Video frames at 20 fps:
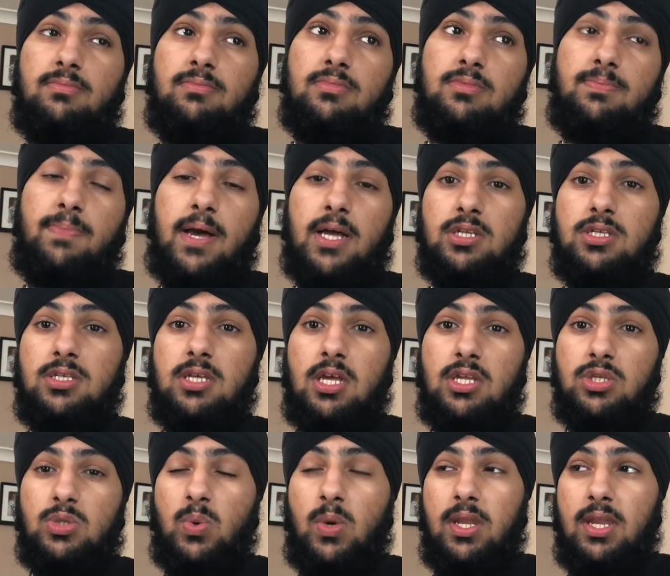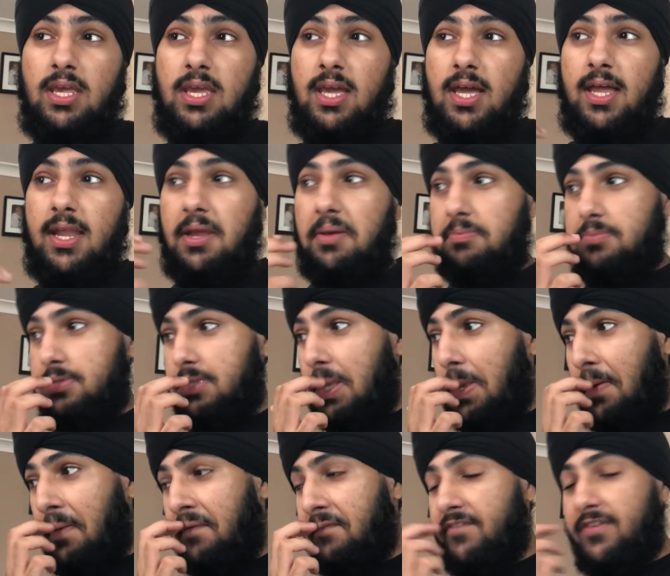about to turn 20 and I'm
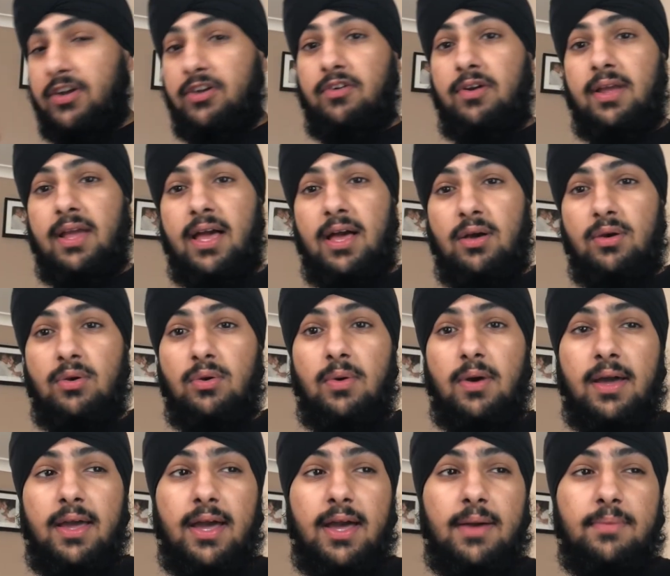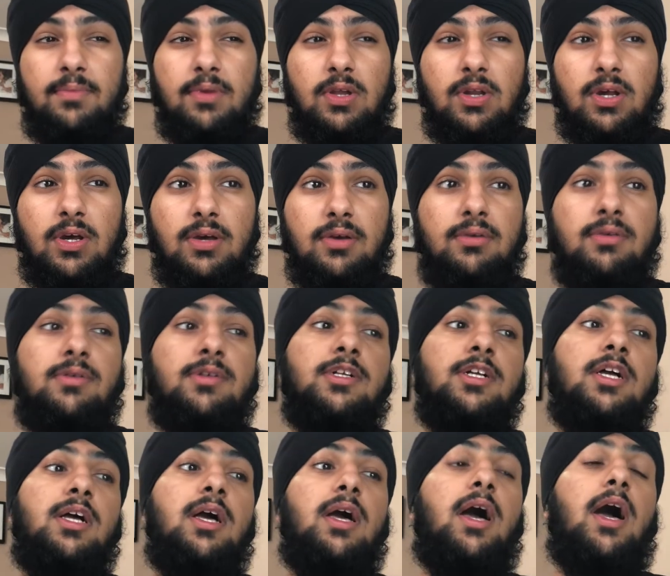still figuring out who I am, you know.
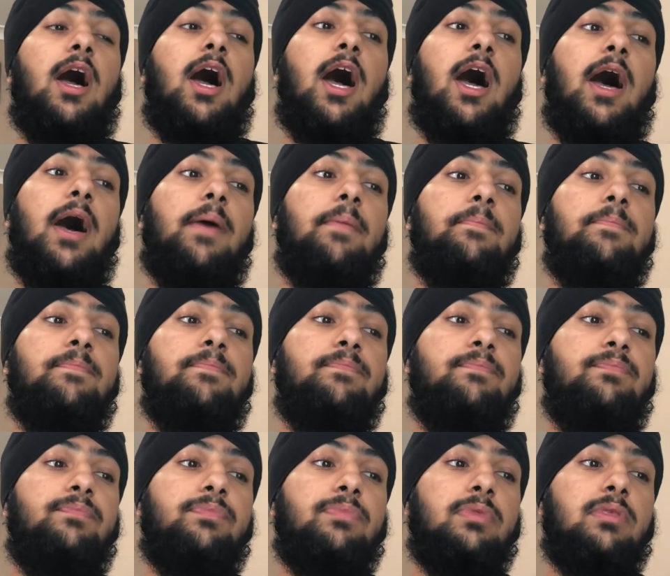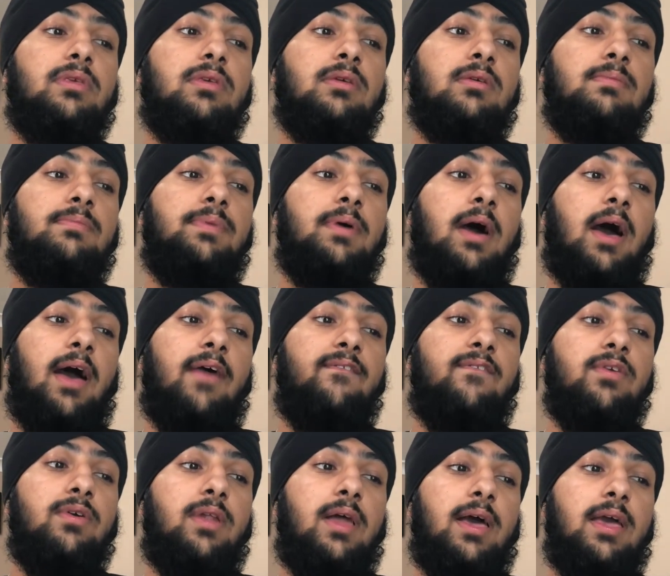Um but I
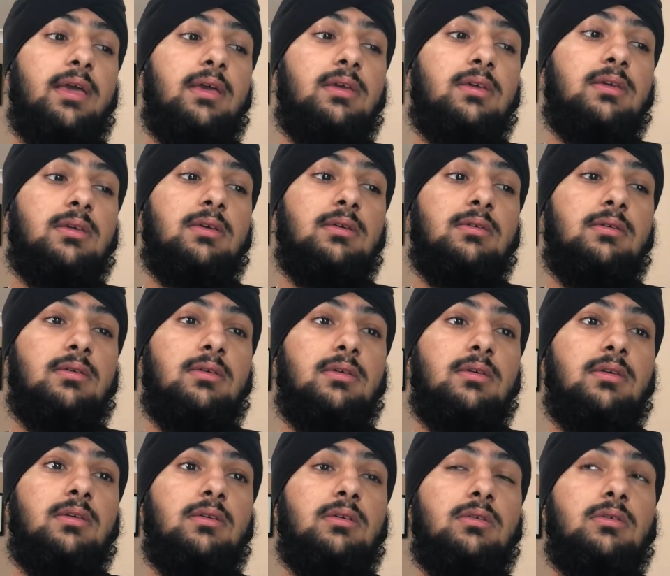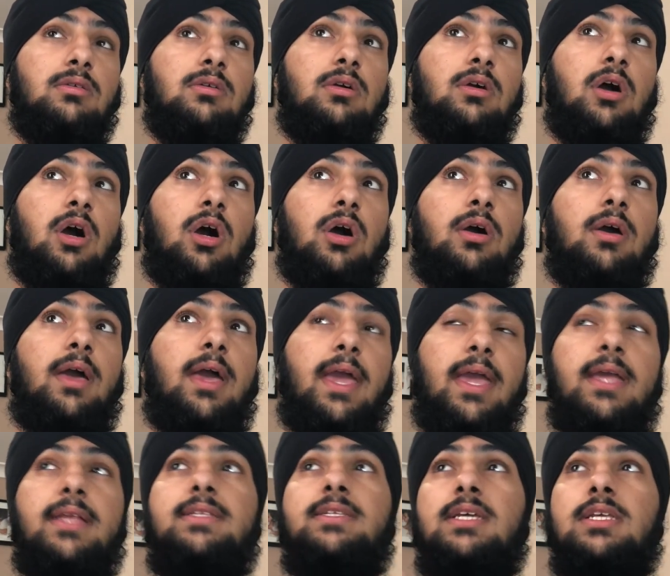feel like
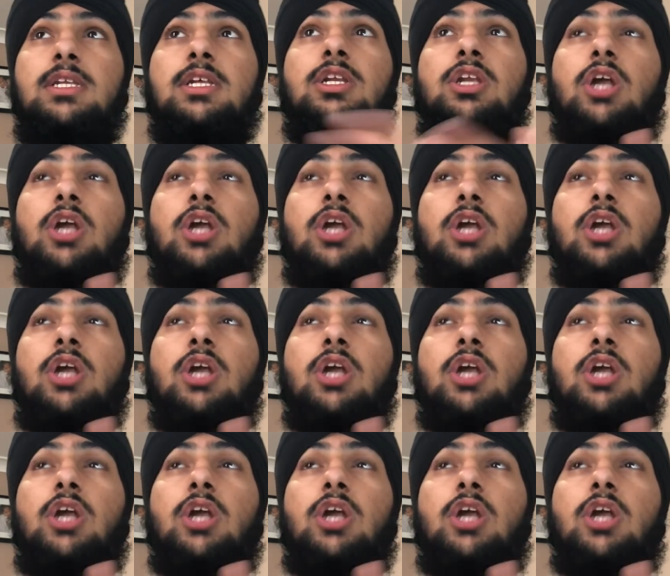18 and